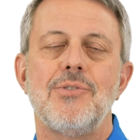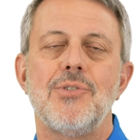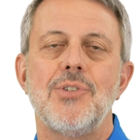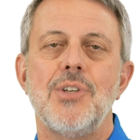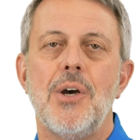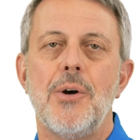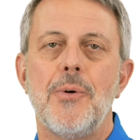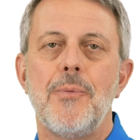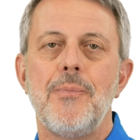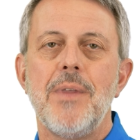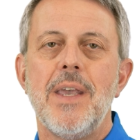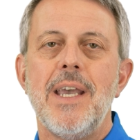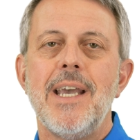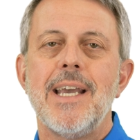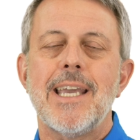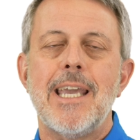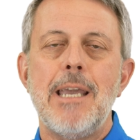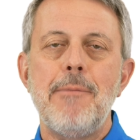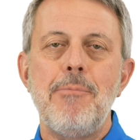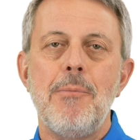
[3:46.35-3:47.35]
So
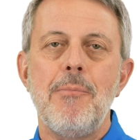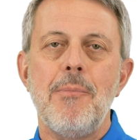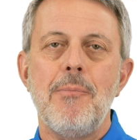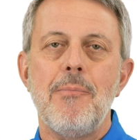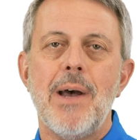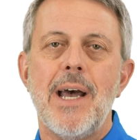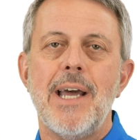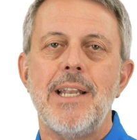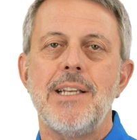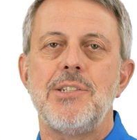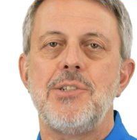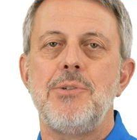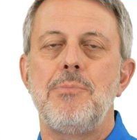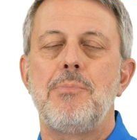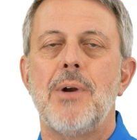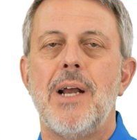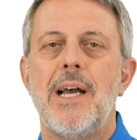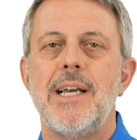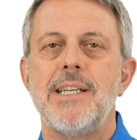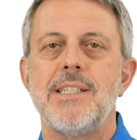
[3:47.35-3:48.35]
keep them in mind as you
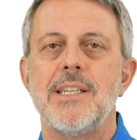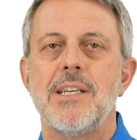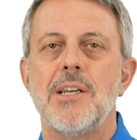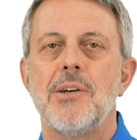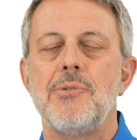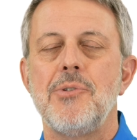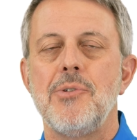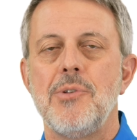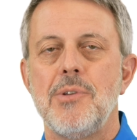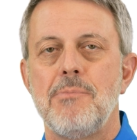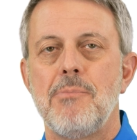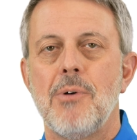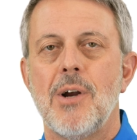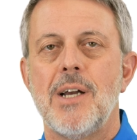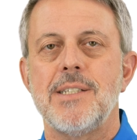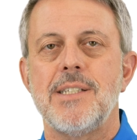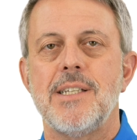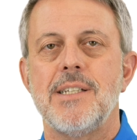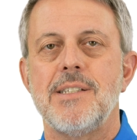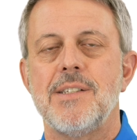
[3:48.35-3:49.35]
price and go through the
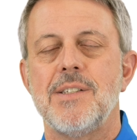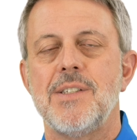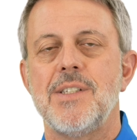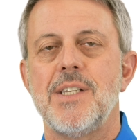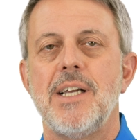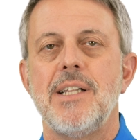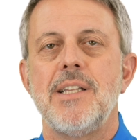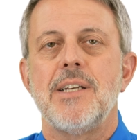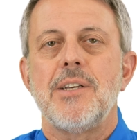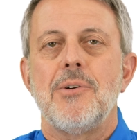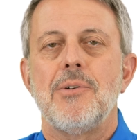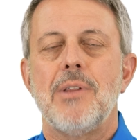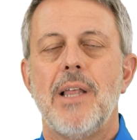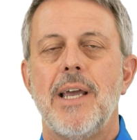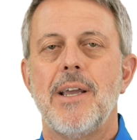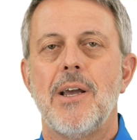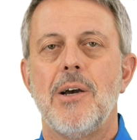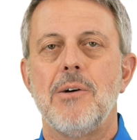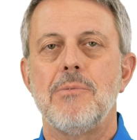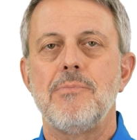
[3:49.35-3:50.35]
process of selling your
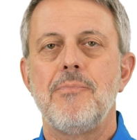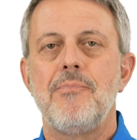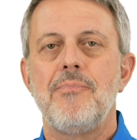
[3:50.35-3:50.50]
lake home.